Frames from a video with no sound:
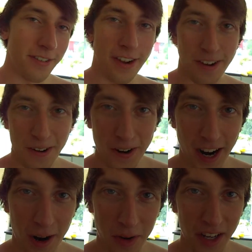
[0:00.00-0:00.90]
you know
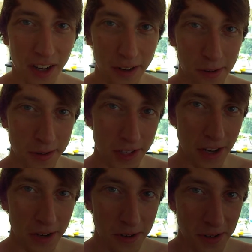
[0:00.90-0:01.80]
how it goes
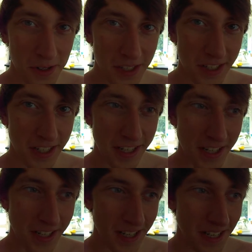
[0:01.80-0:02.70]
though,
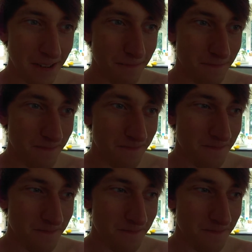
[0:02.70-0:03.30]
because um,